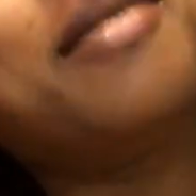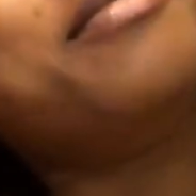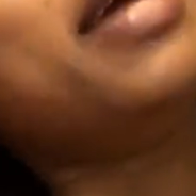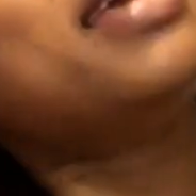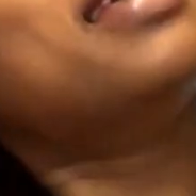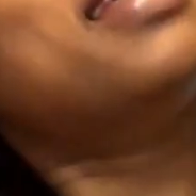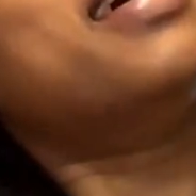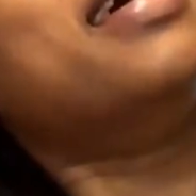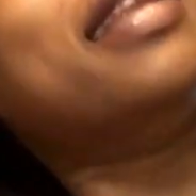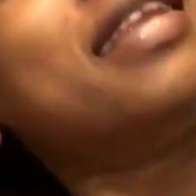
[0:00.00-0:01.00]
I'm making
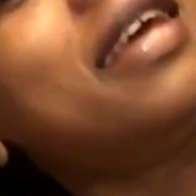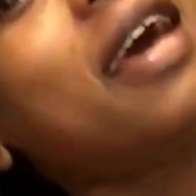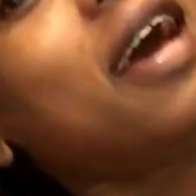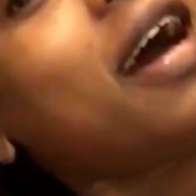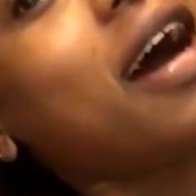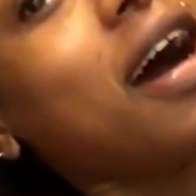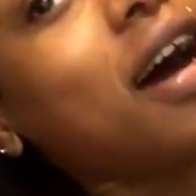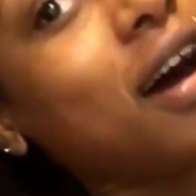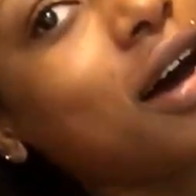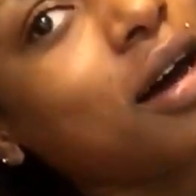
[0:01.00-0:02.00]
it.
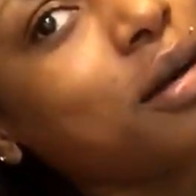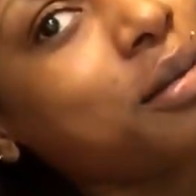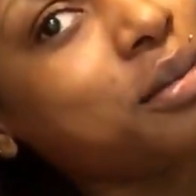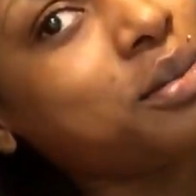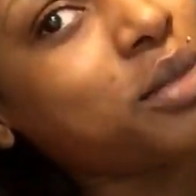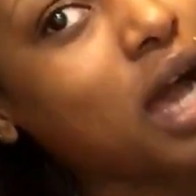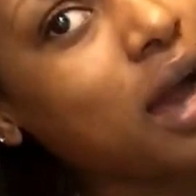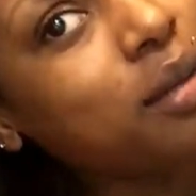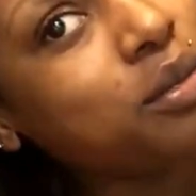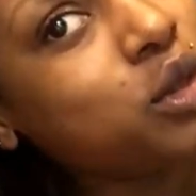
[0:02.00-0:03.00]
I'm
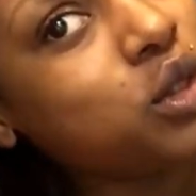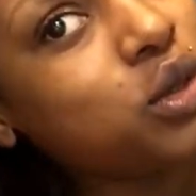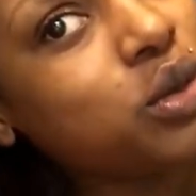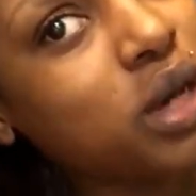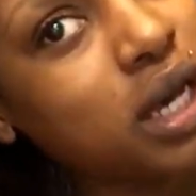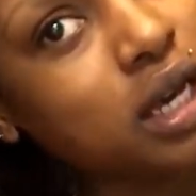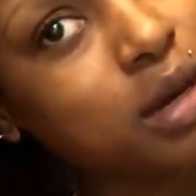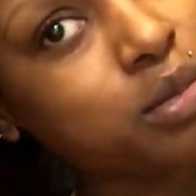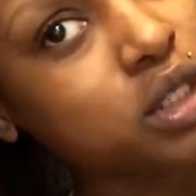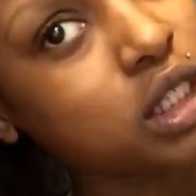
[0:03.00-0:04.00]
doing
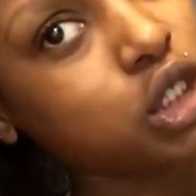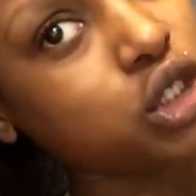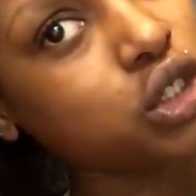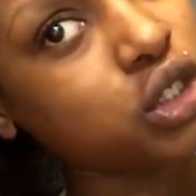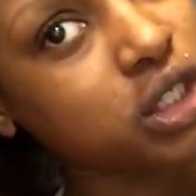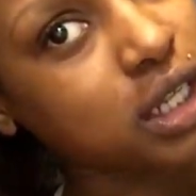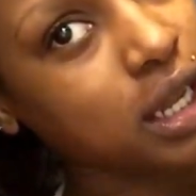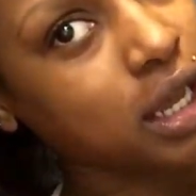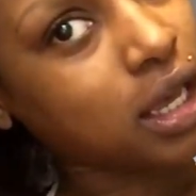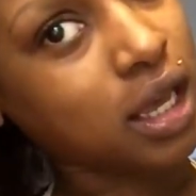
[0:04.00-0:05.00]
a procedure
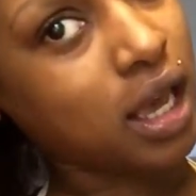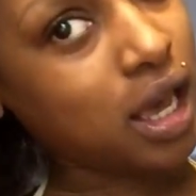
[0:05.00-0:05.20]
today,